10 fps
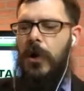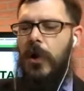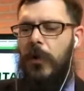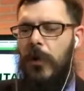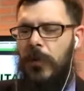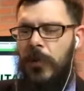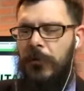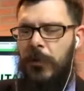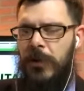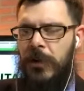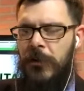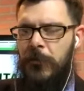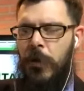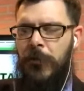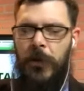Well, we're looking forward to hearing
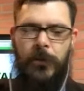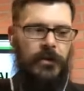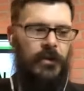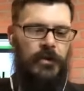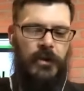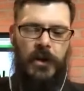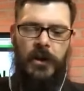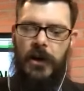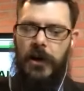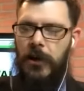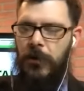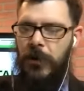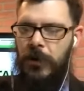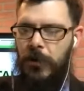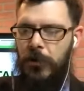more from you, JJ. We're
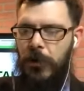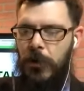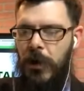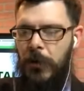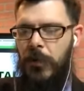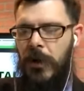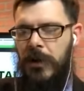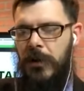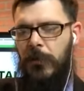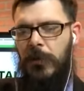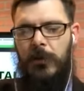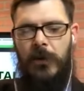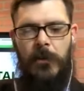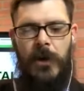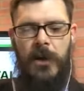going to go to a quick break and we'll be
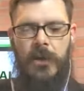right back.